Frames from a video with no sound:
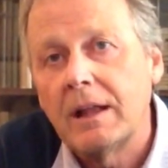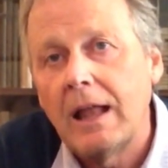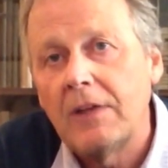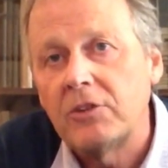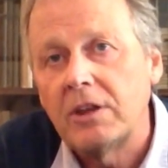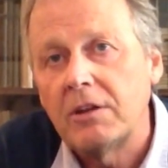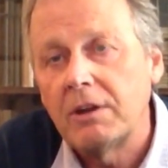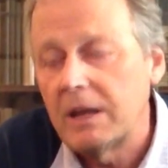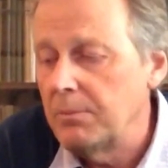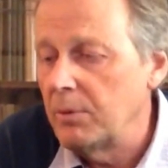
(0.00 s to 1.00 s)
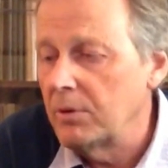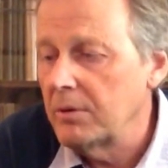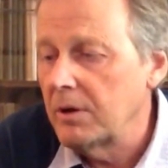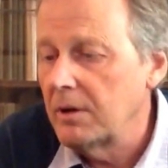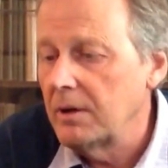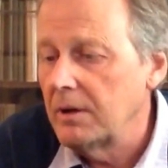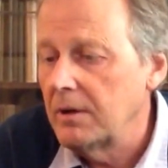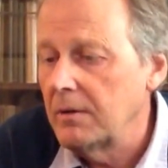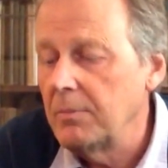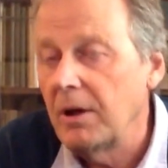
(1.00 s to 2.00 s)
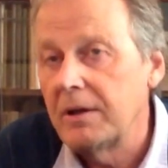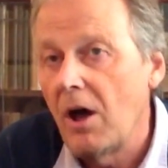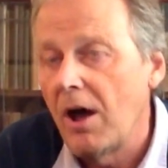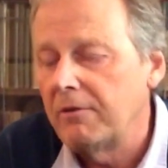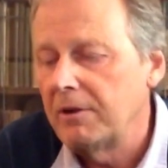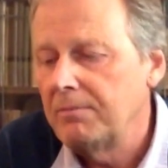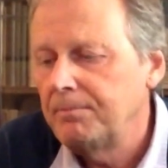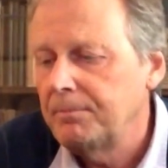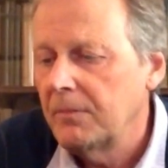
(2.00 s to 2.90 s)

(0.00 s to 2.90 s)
classic cricket book by Nyren,